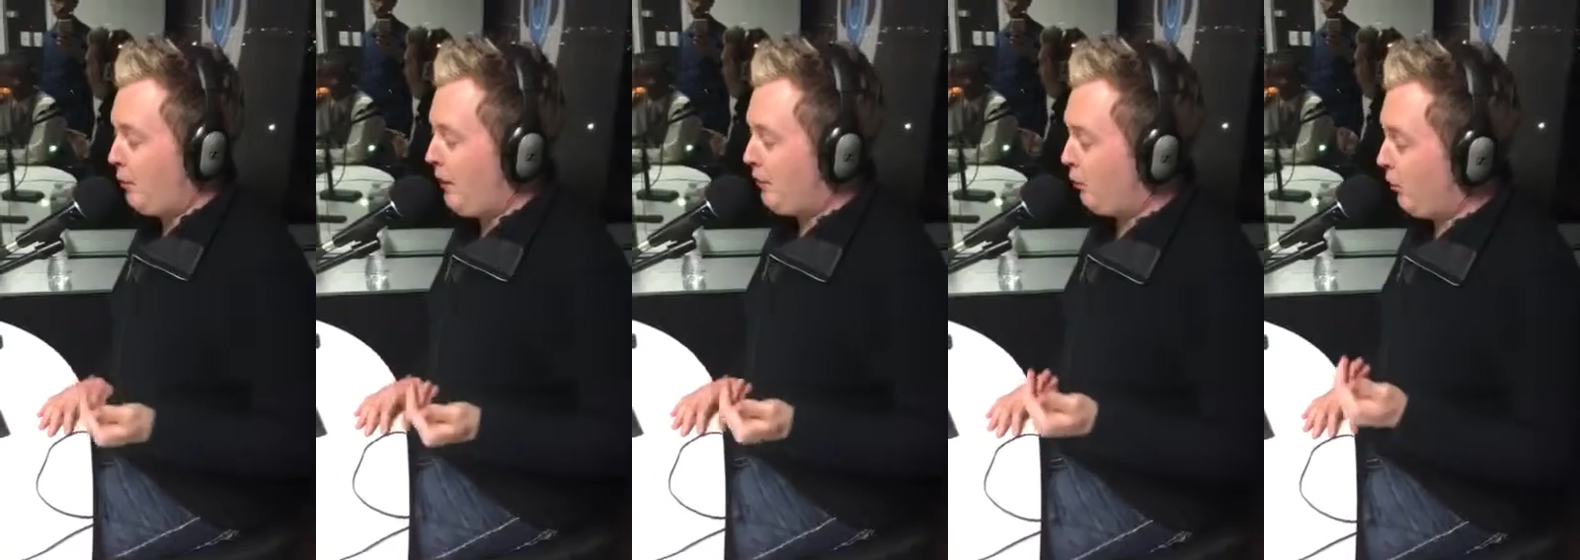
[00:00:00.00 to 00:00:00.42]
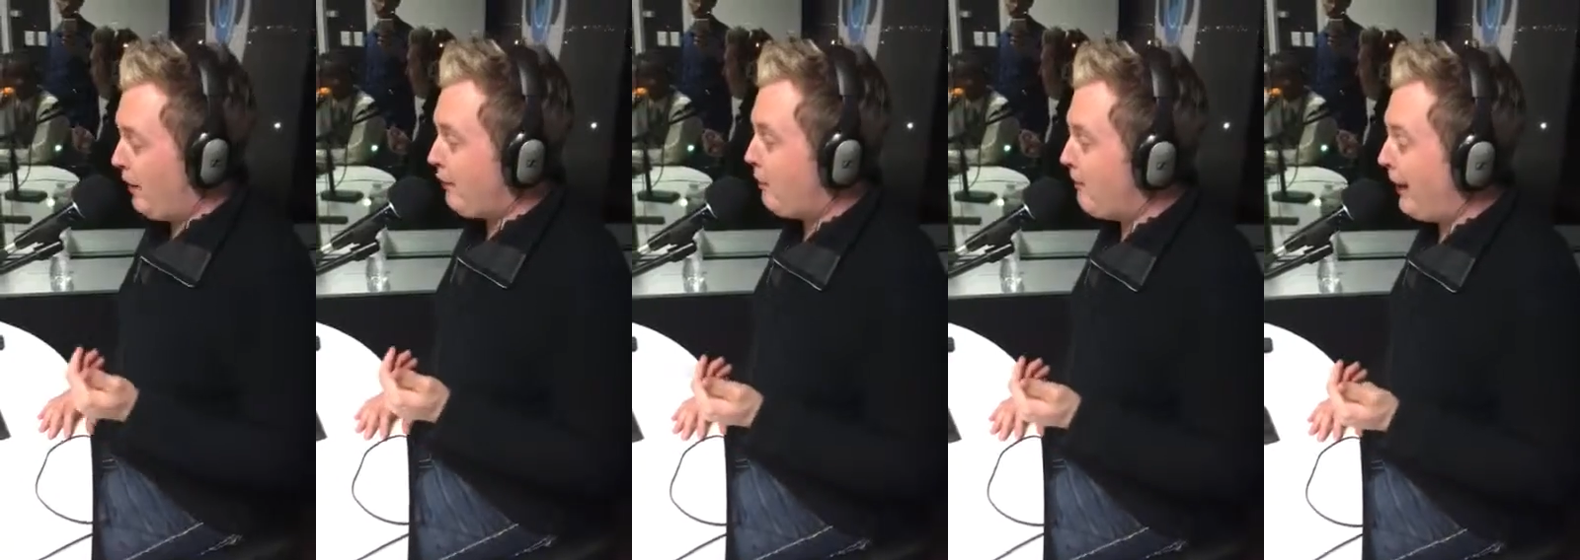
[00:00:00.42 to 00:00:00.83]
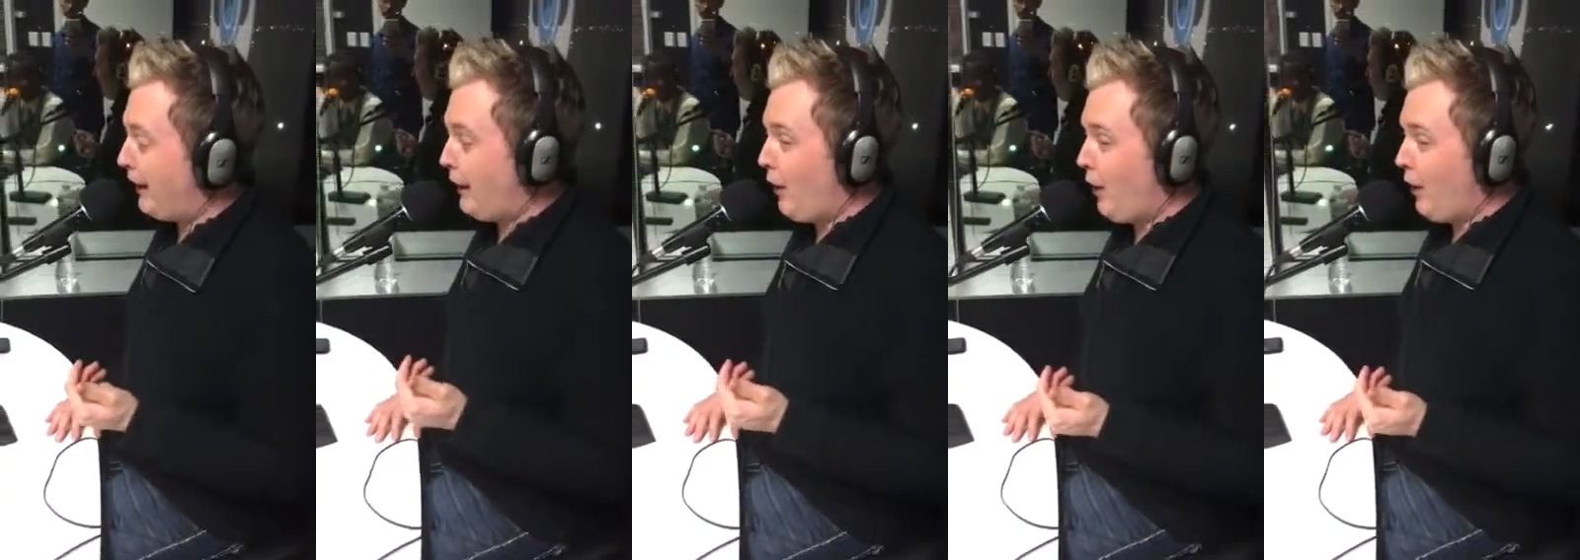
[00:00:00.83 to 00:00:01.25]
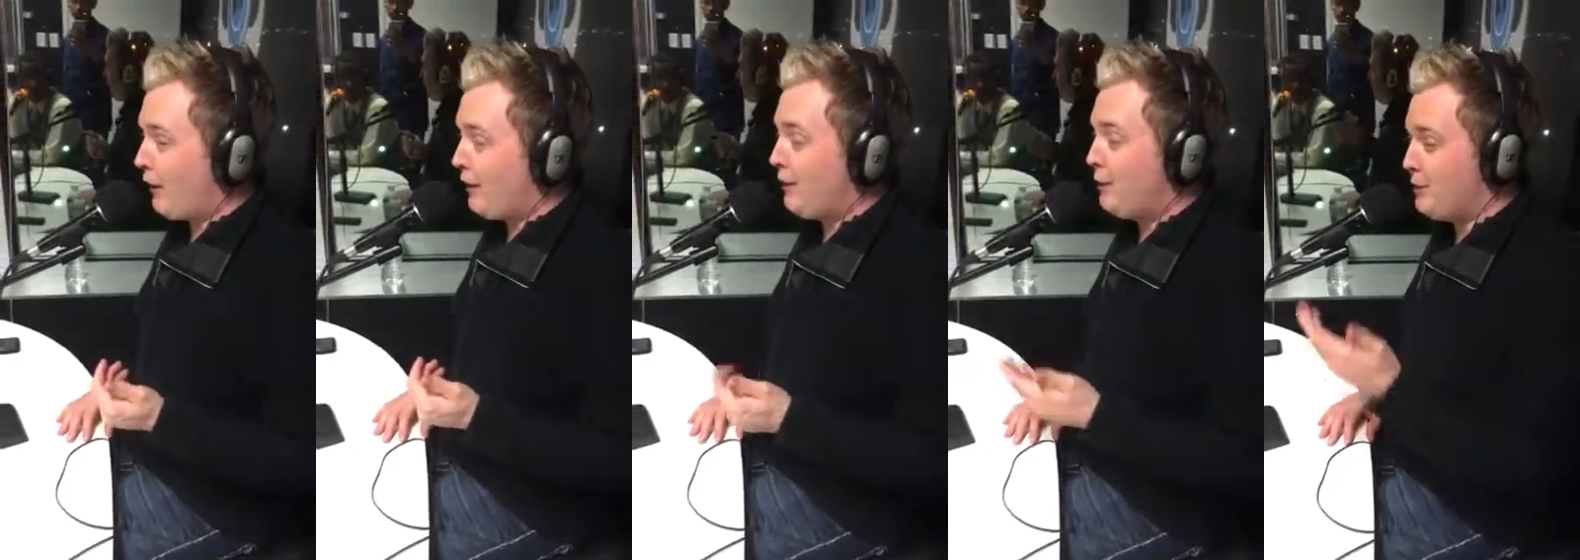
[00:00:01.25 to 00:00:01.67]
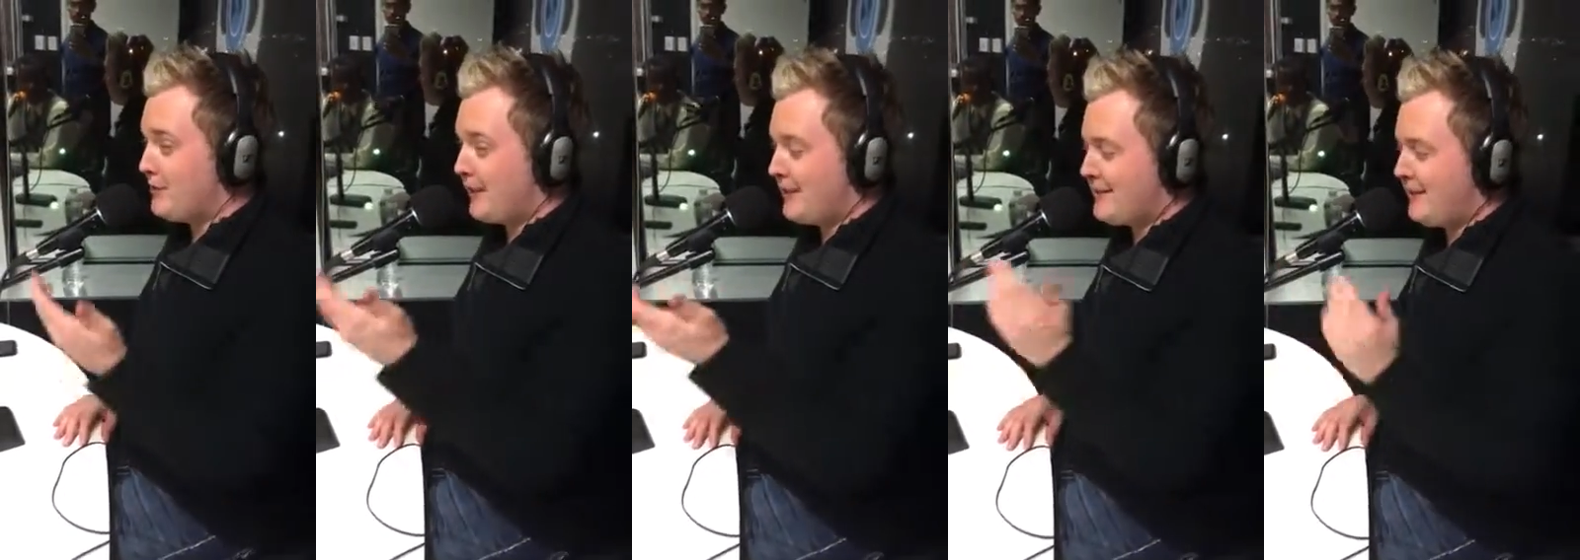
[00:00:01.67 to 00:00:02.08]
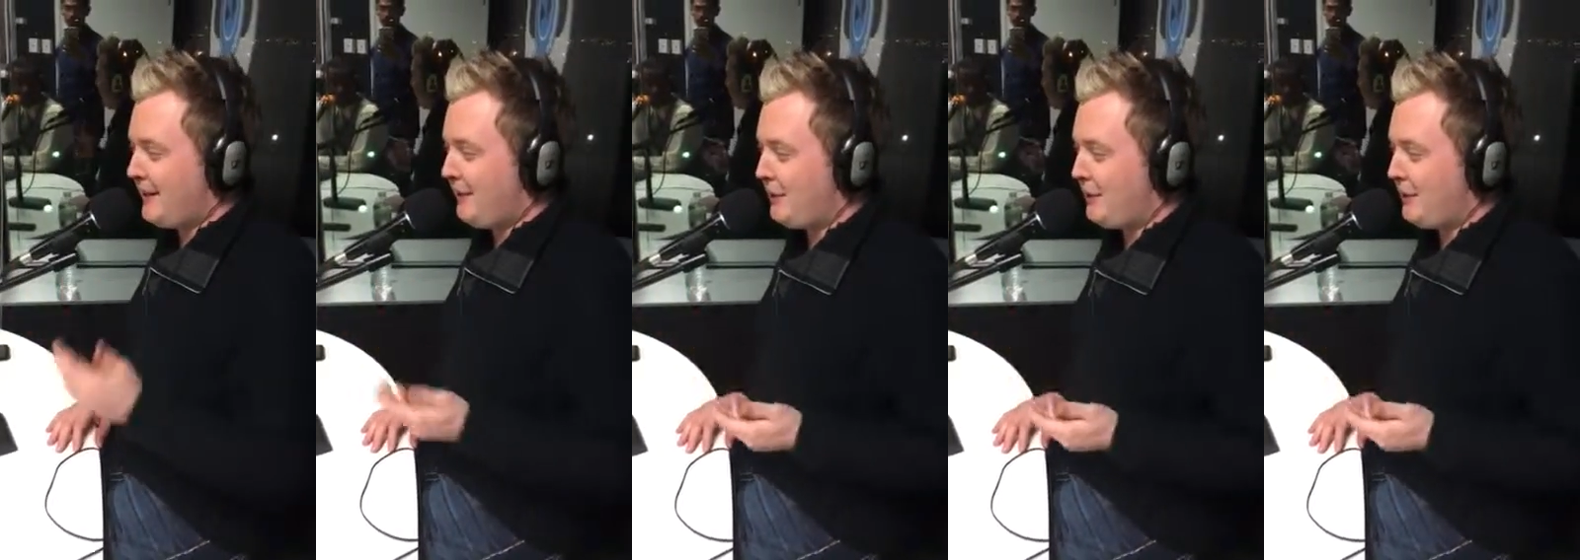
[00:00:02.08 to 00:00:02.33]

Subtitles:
Reverend Melanie Hart, who is listening.